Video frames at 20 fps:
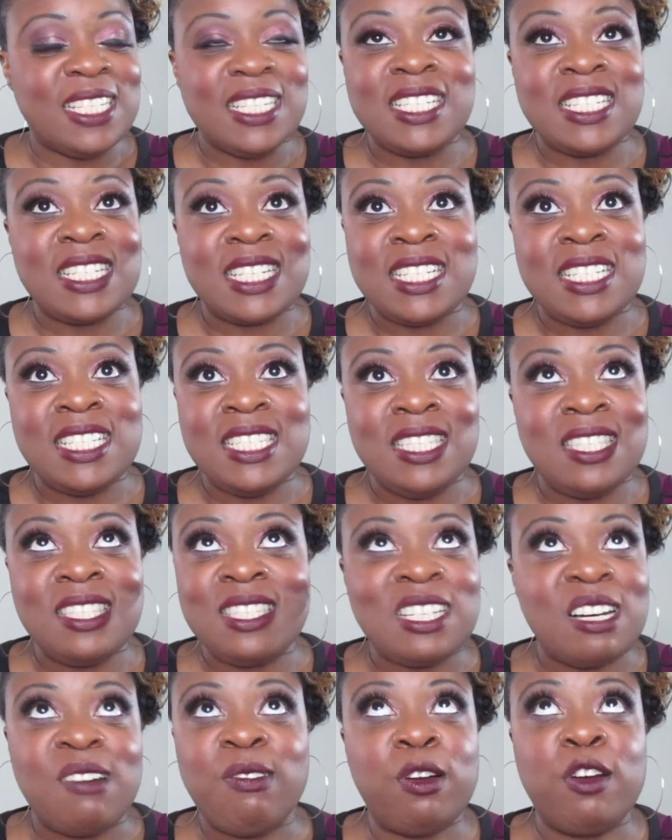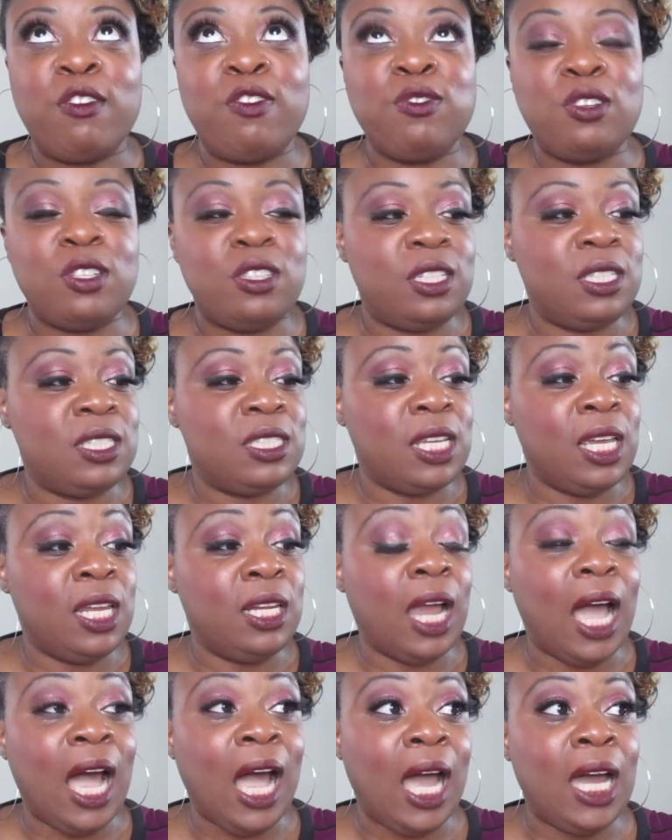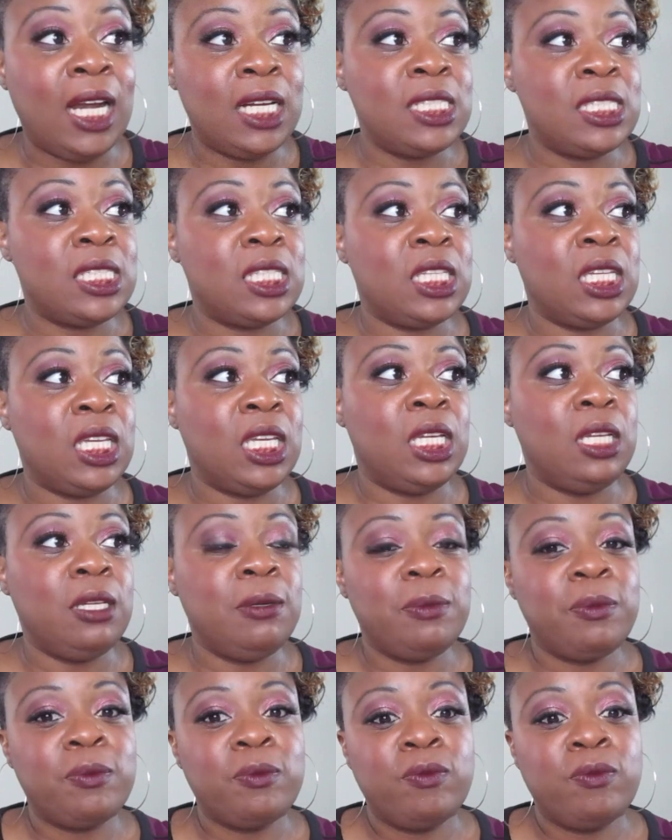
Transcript: And I love her for this. And honestly,